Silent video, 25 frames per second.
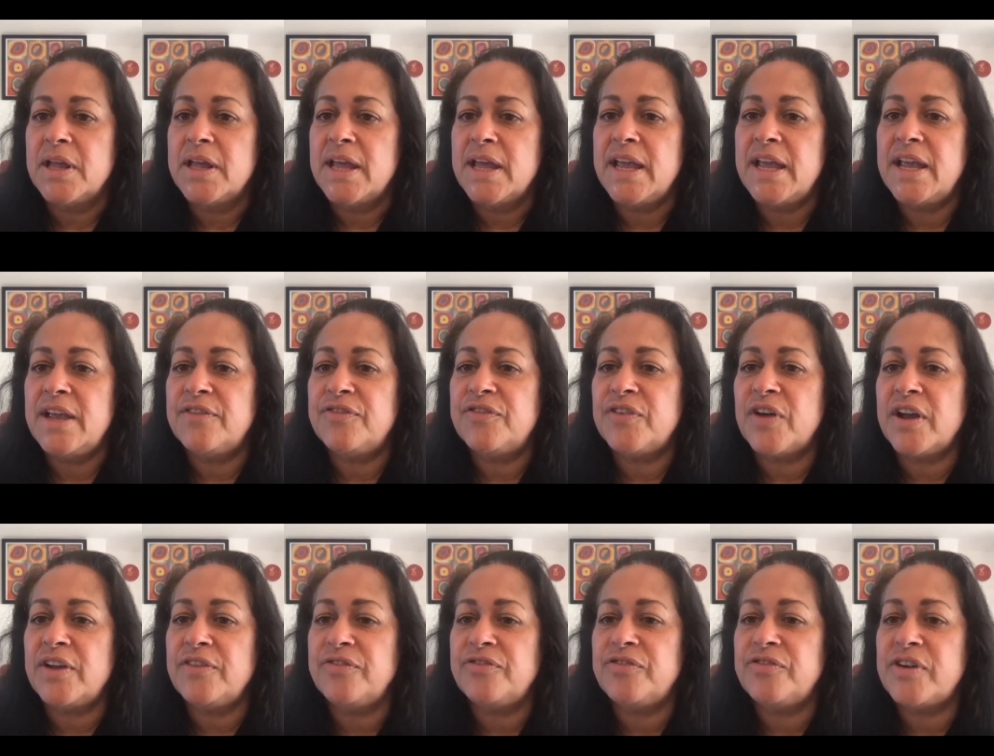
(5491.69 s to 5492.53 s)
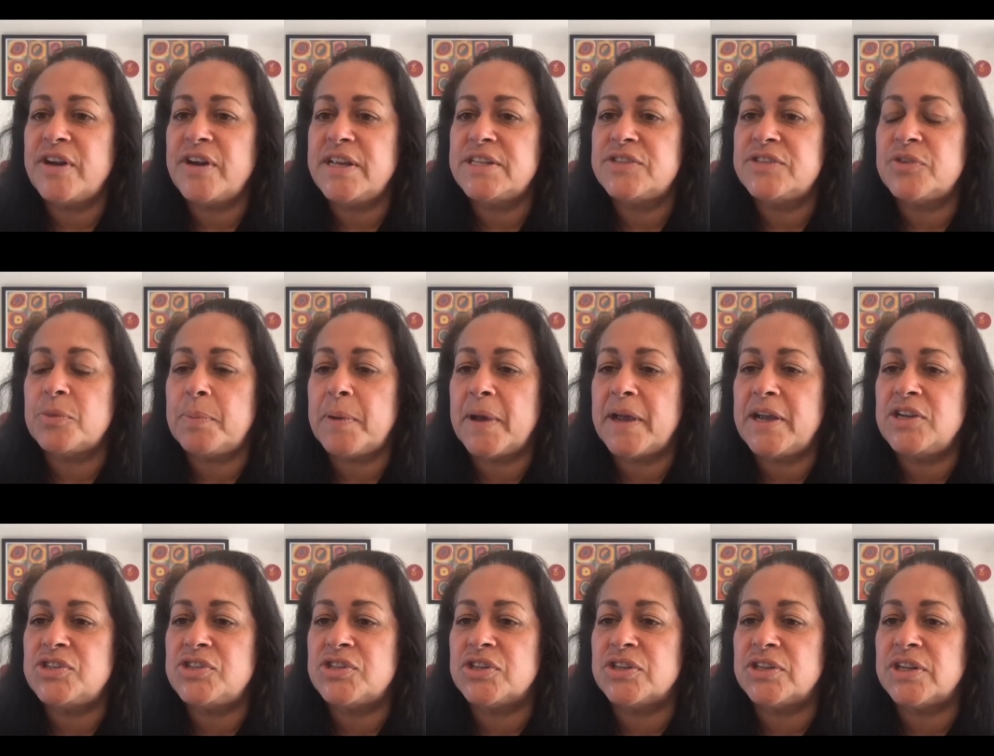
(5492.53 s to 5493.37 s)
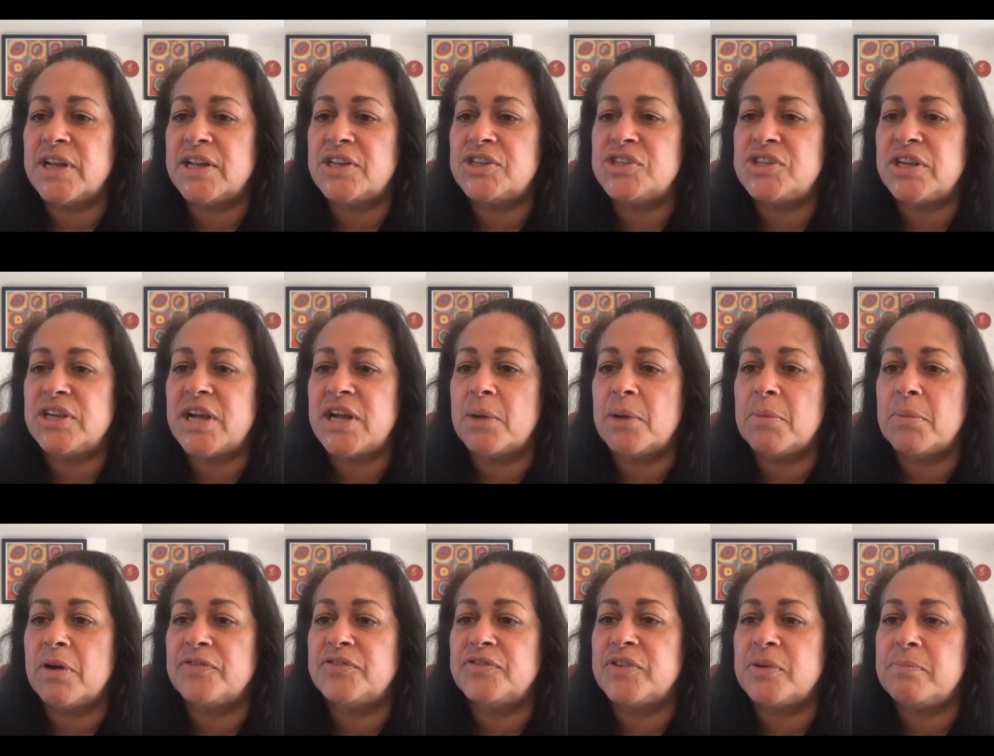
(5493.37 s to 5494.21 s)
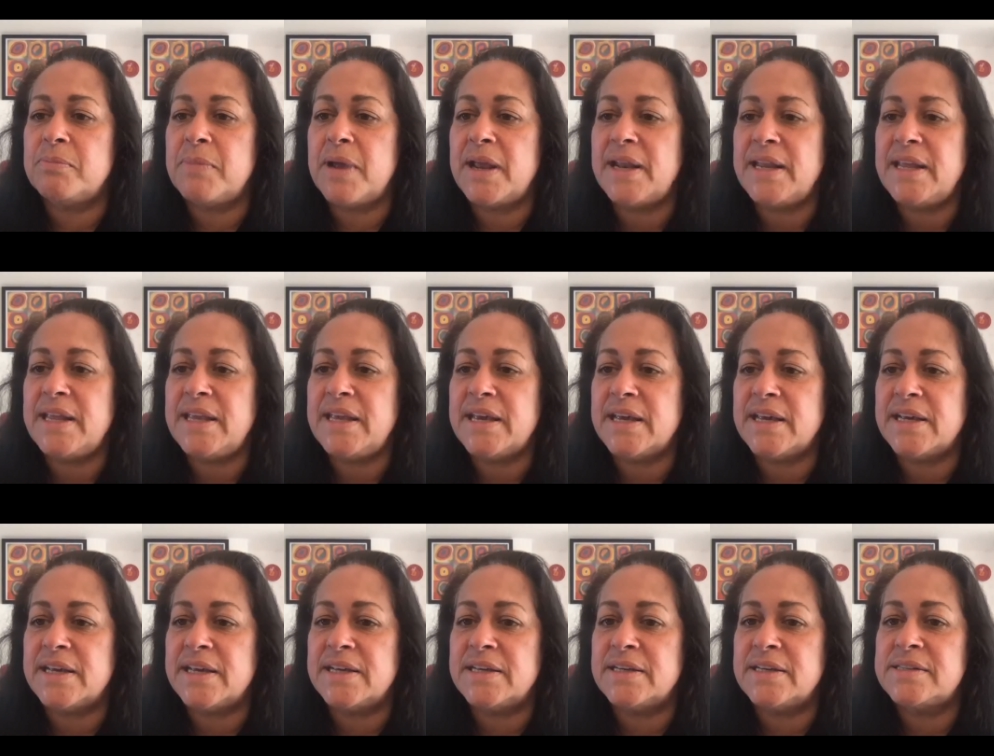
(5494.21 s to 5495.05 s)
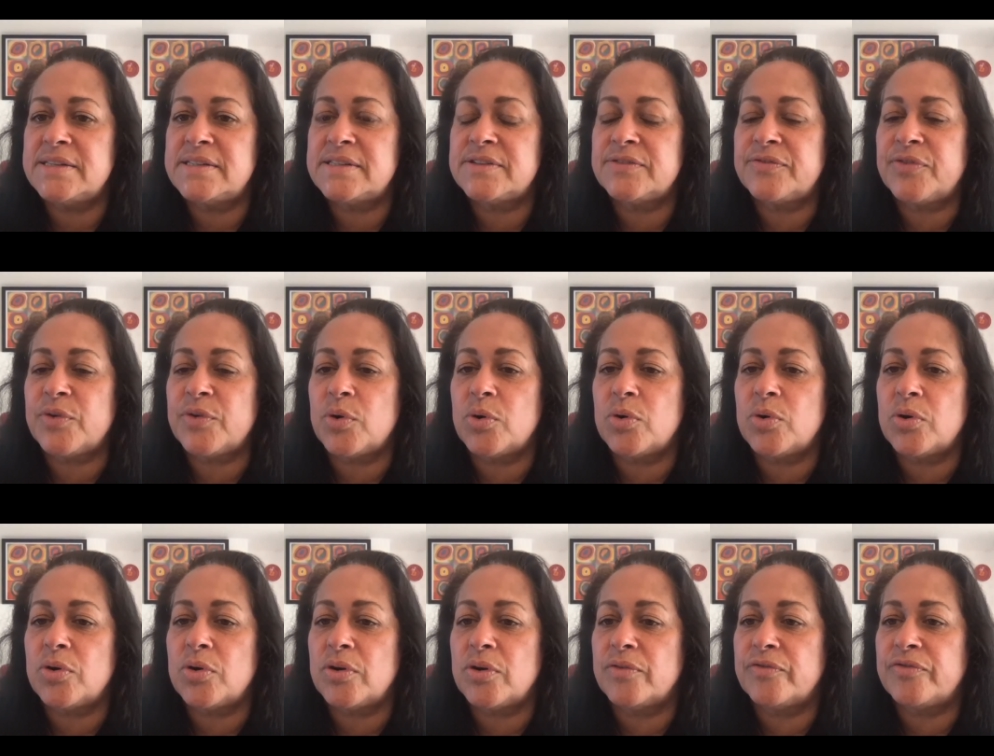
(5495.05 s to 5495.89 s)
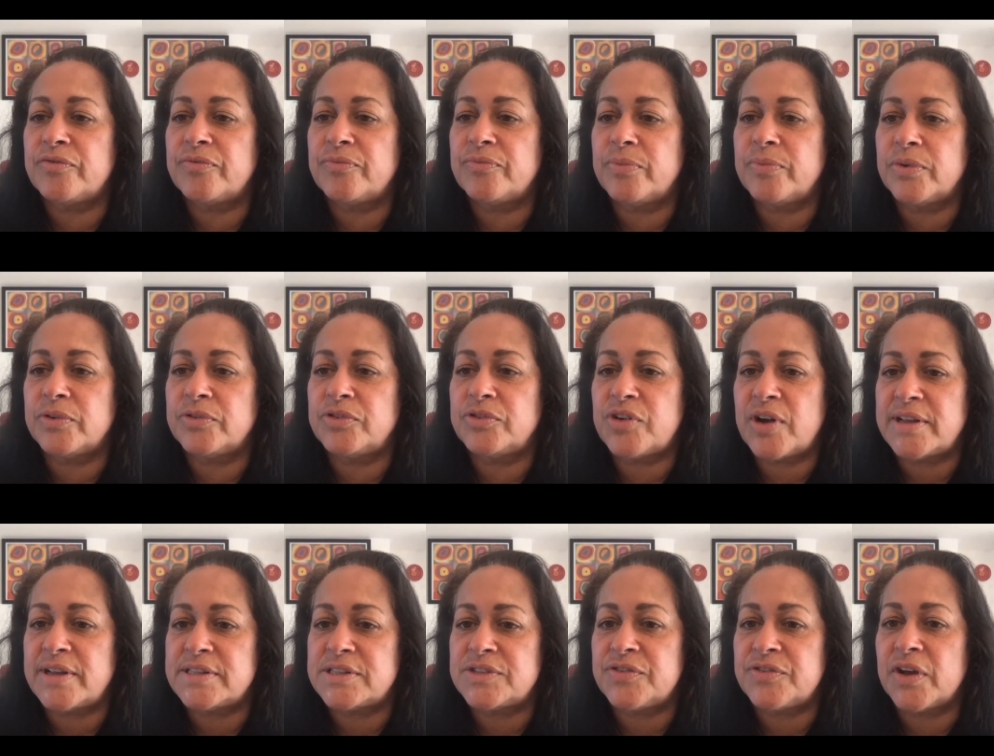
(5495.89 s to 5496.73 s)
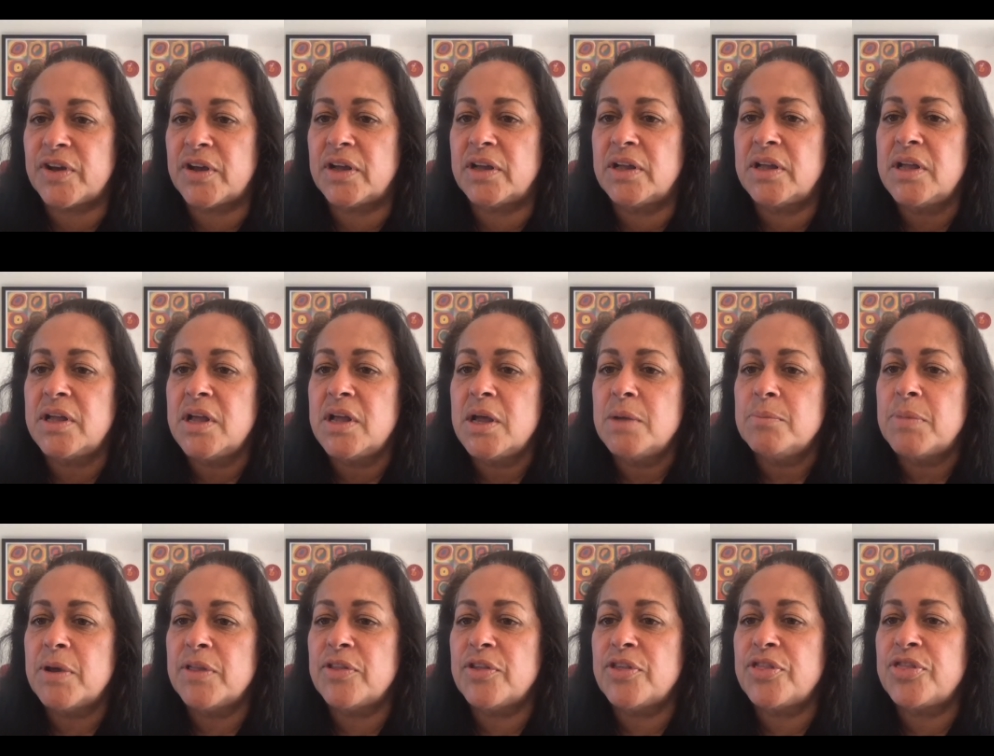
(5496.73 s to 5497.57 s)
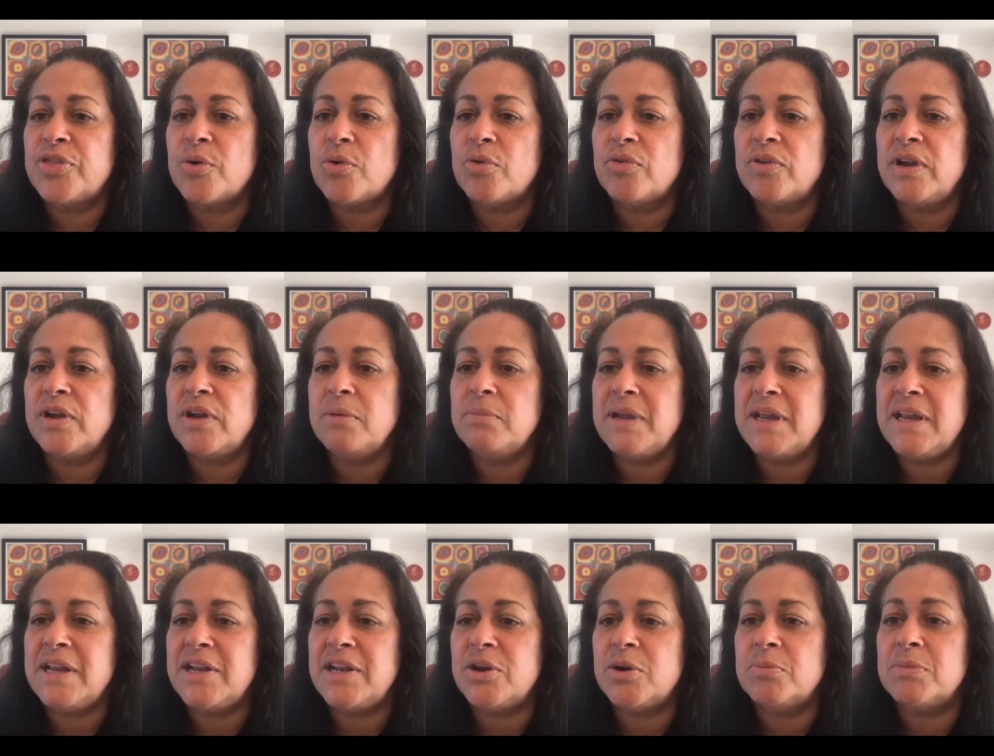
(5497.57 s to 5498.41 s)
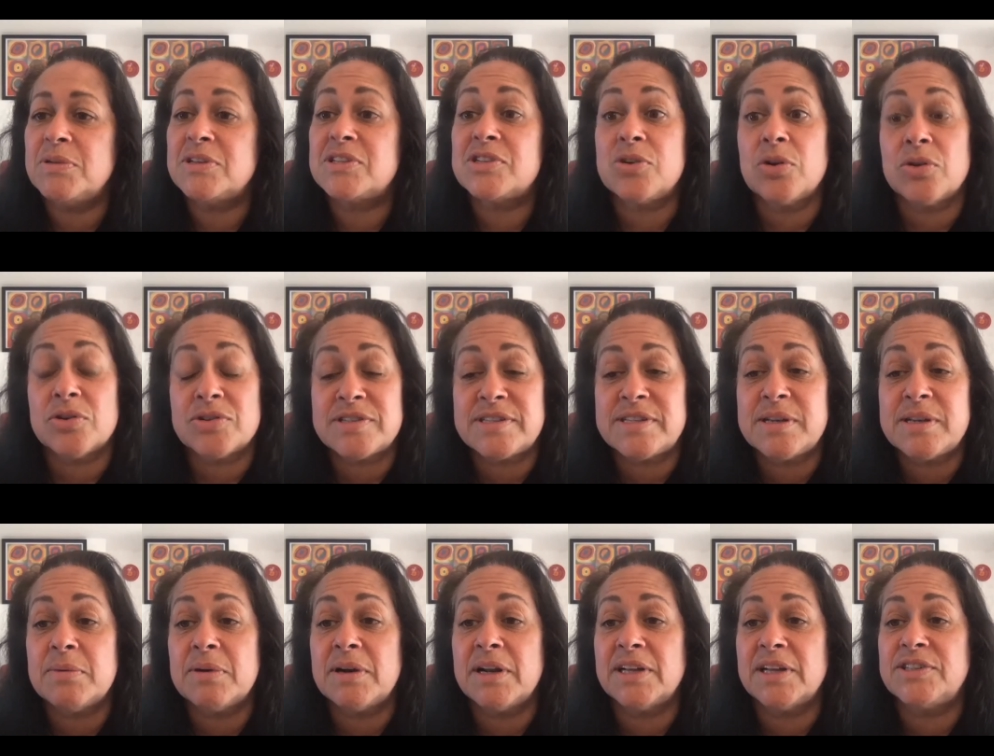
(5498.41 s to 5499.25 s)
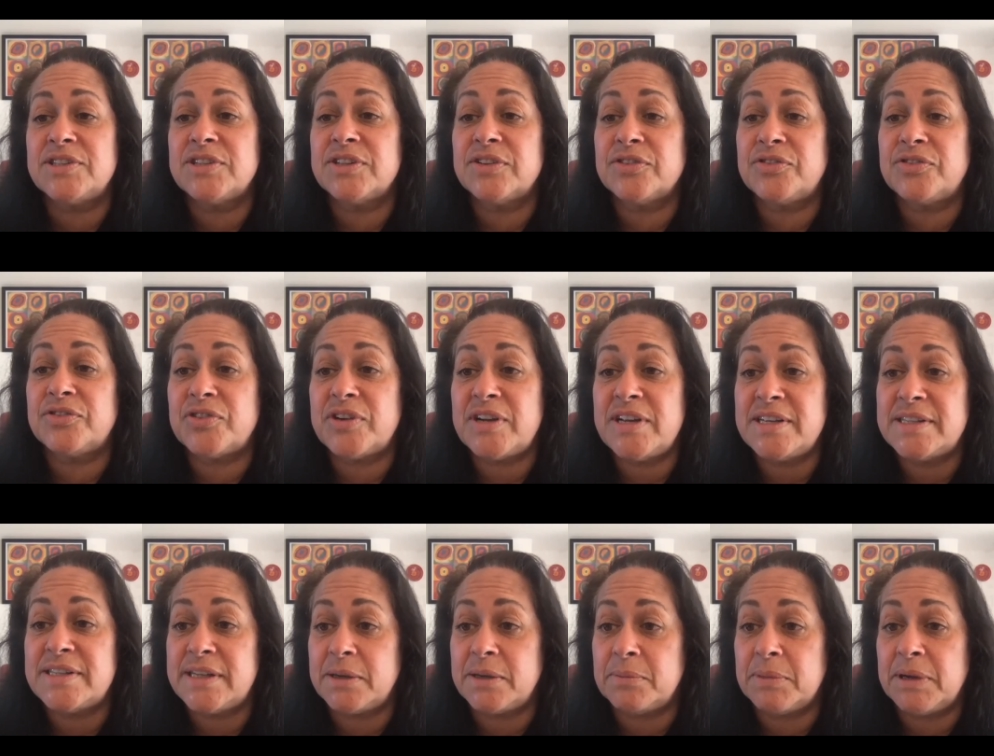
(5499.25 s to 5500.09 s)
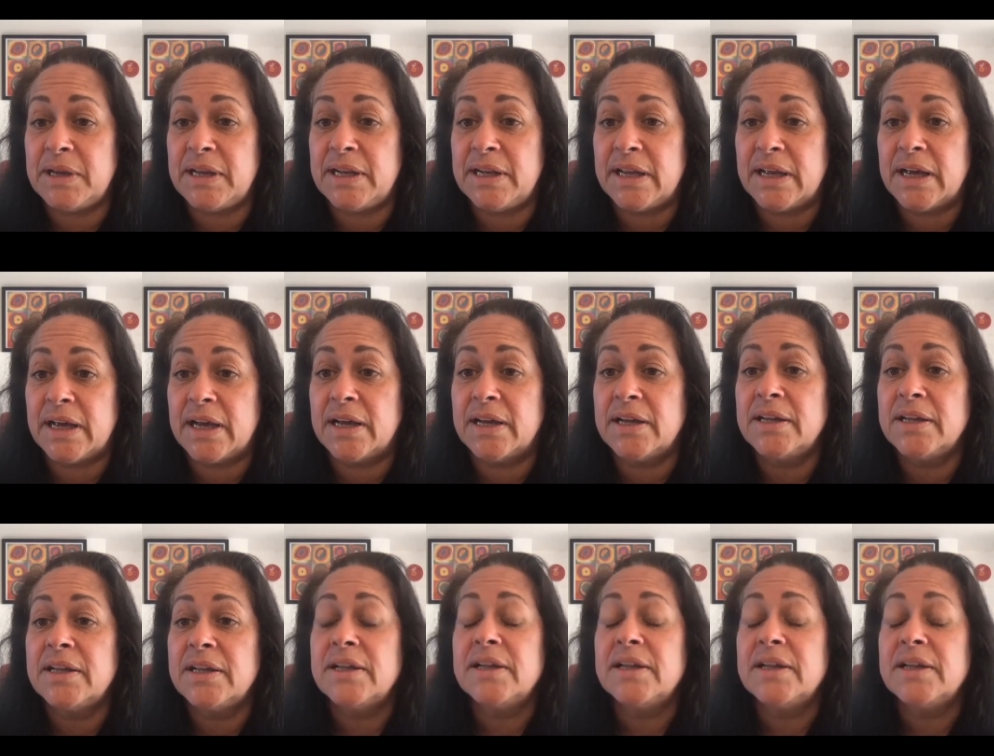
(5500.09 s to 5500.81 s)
If I freeze for patient and she come after many years for transfer, but the thawing medium is not similar to the freezing media,